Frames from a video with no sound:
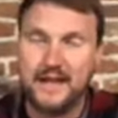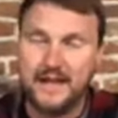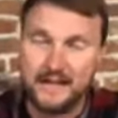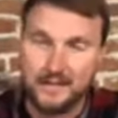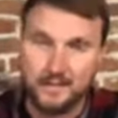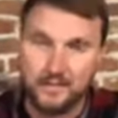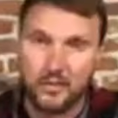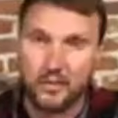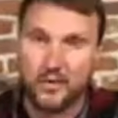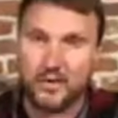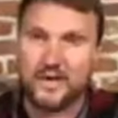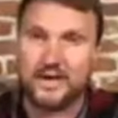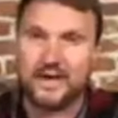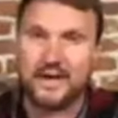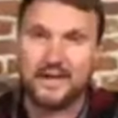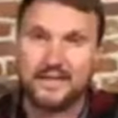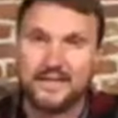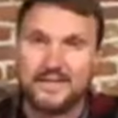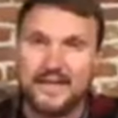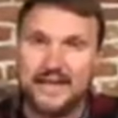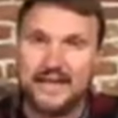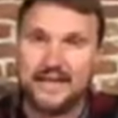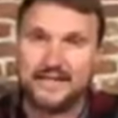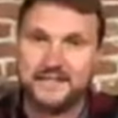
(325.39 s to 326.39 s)
the more
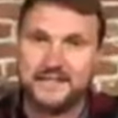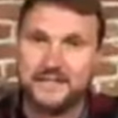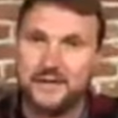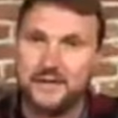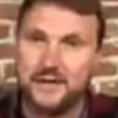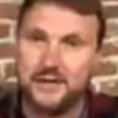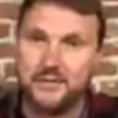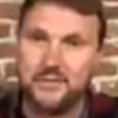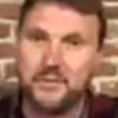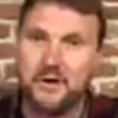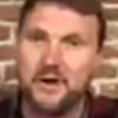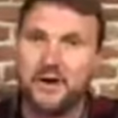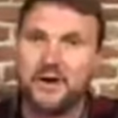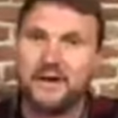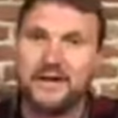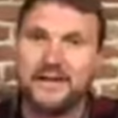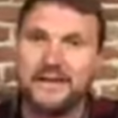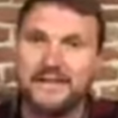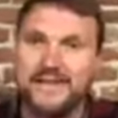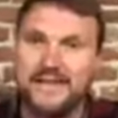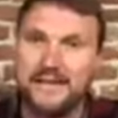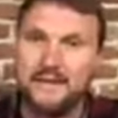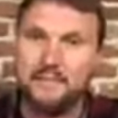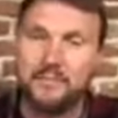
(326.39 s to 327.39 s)
contacts that your
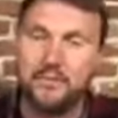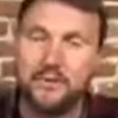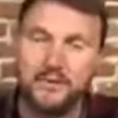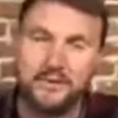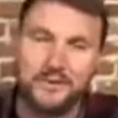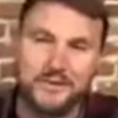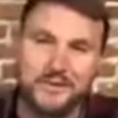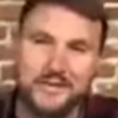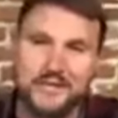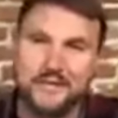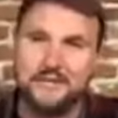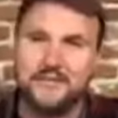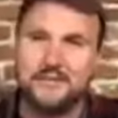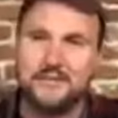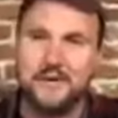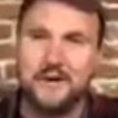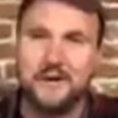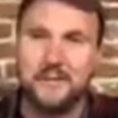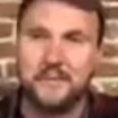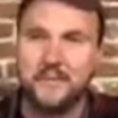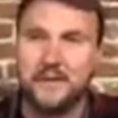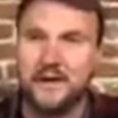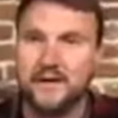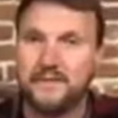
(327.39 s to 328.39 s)
marketing team pulls in
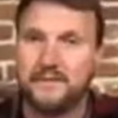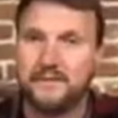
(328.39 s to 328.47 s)
from uh,